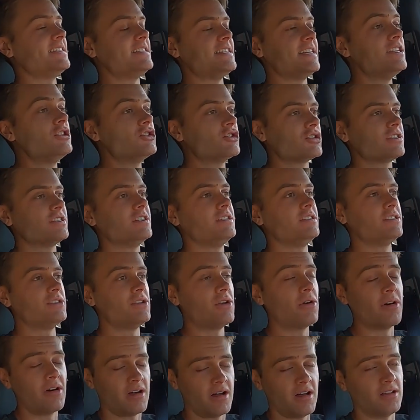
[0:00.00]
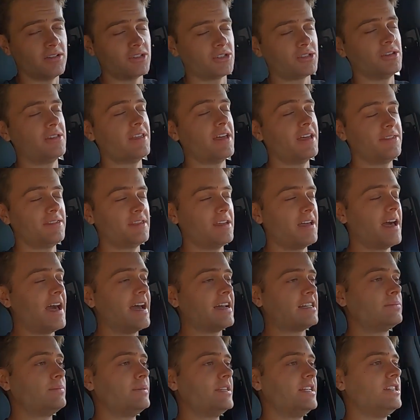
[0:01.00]
It's interesting to note also that the
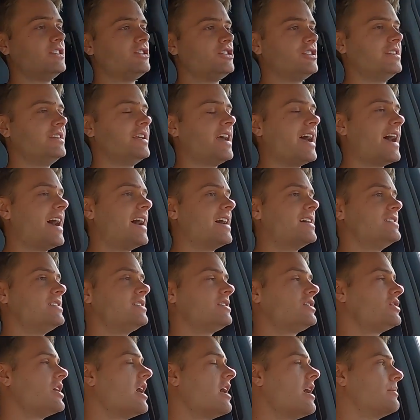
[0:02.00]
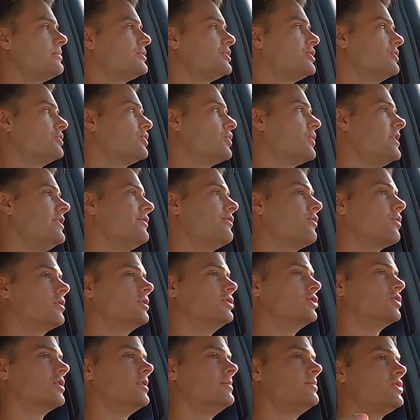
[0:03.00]
Expedition has optional
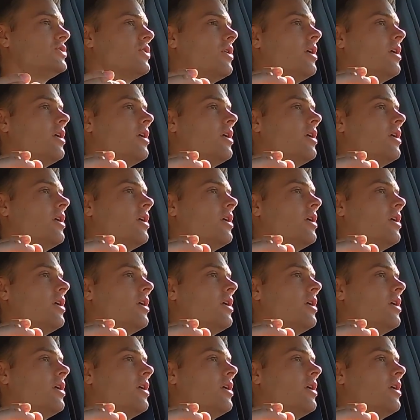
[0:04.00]
24-inch rims,